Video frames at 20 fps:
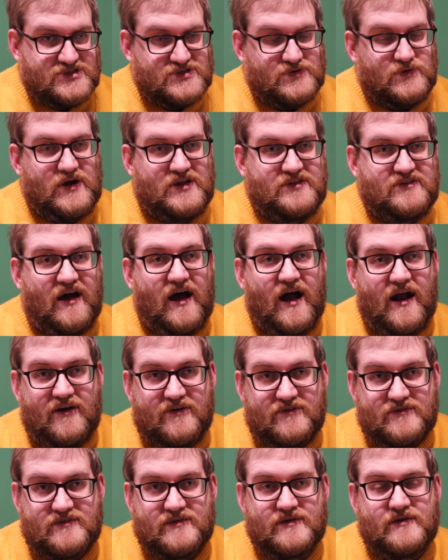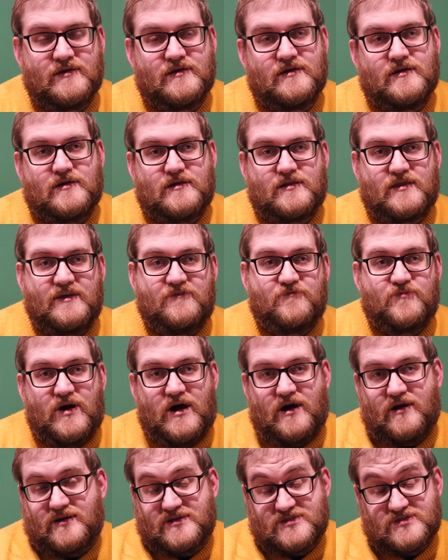So a tired Leaf
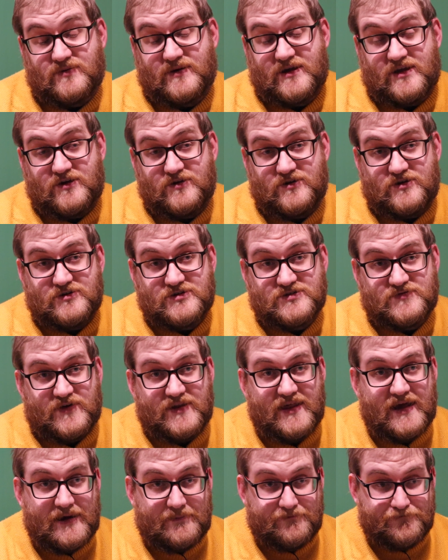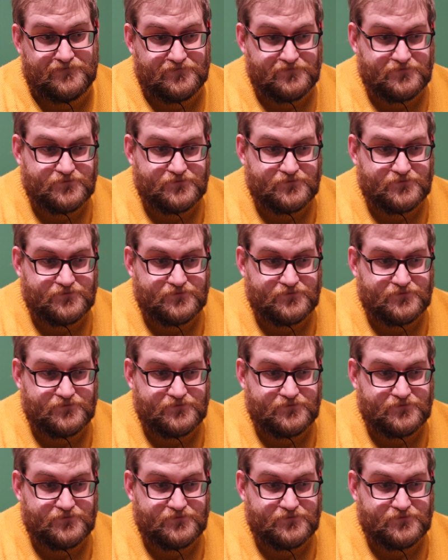battery is quite good use for that.